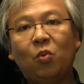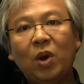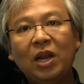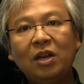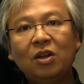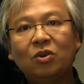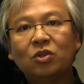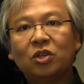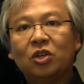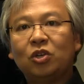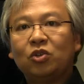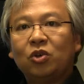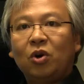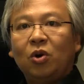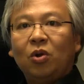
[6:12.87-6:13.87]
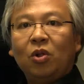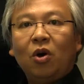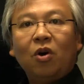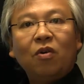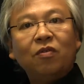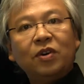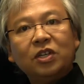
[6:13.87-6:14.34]
Windows control
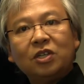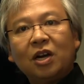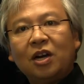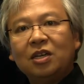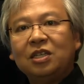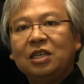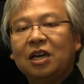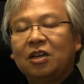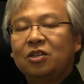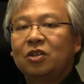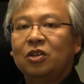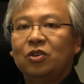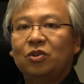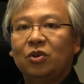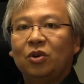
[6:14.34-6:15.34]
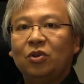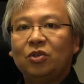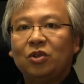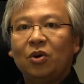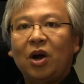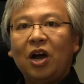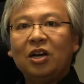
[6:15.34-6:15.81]
over into RTX control.
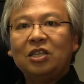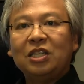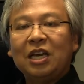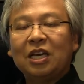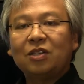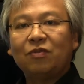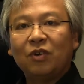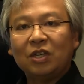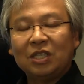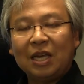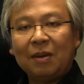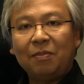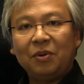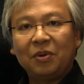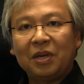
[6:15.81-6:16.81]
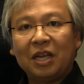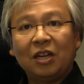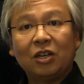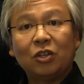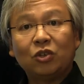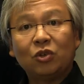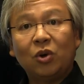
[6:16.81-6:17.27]
So RTX, for example,
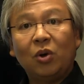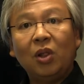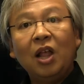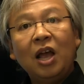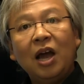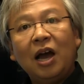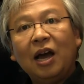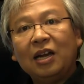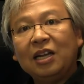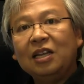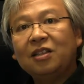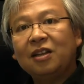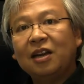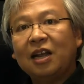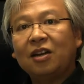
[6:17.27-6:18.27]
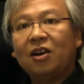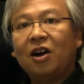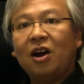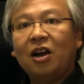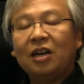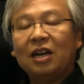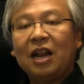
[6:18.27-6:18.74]
can control an Ethernet
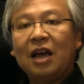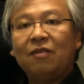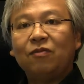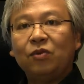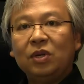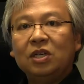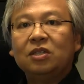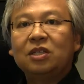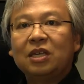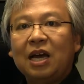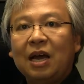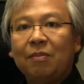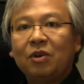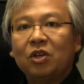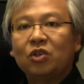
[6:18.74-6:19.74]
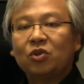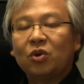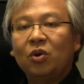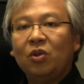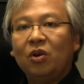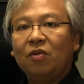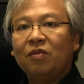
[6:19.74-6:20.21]
card and have real-time
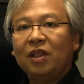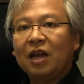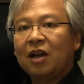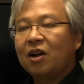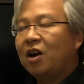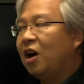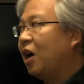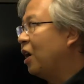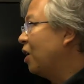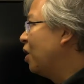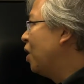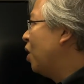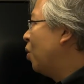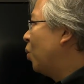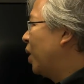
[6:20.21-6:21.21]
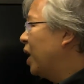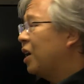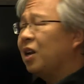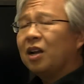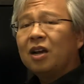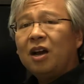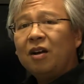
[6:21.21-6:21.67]
control over that card. We're
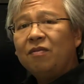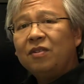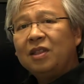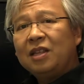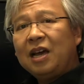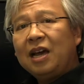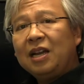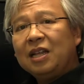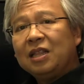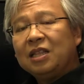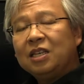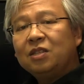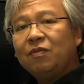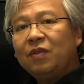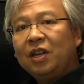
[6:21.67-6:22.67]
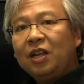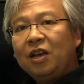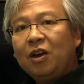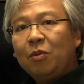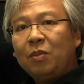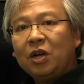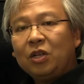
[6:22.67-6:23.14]
not going to cover that in this
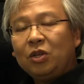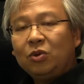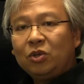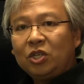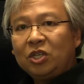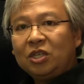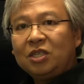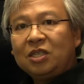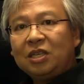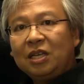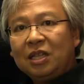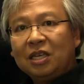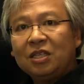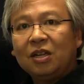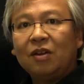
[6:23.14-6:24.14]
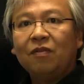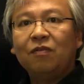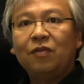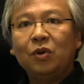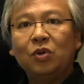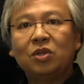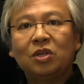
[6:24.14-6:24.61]
video, but you should see this in a
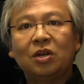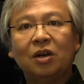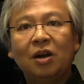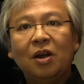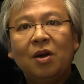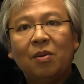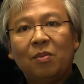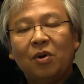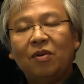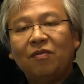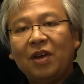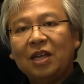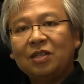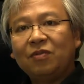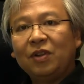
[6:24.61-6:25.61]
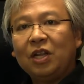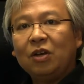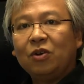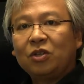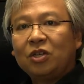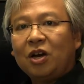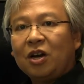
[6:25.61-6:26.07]
future, more advanced
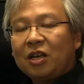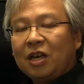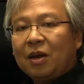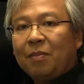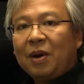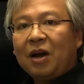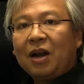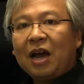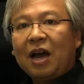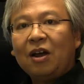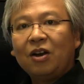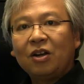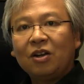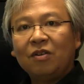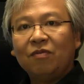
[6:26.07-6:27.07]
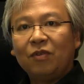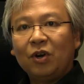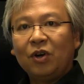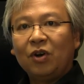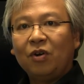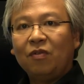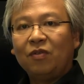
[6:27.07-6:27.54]
video talking about how to
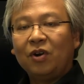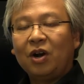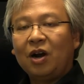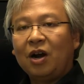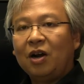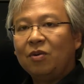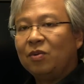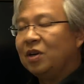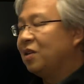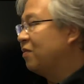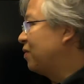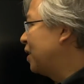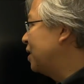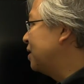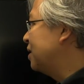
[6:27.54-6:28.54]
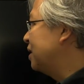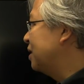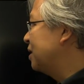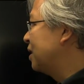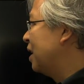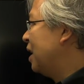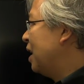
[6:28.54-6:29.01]
convert over hardware
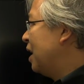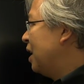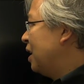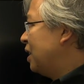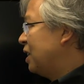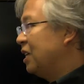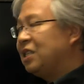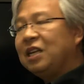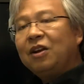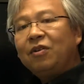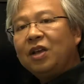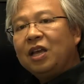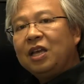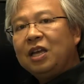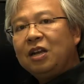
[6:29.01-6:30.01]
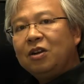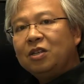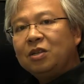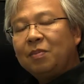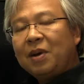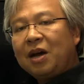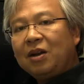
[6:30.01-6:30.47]
devices. This area here
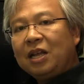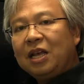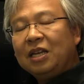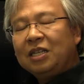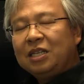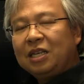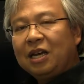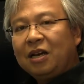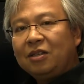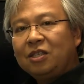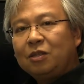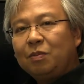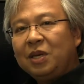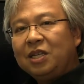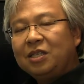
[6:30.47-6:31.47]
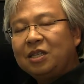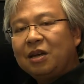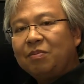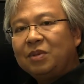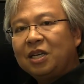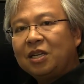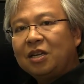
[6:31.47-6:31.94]
is about Intel
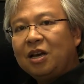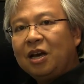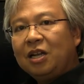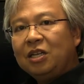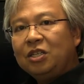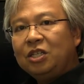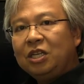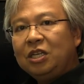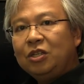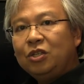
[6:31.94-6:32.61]
SpeedStep technology.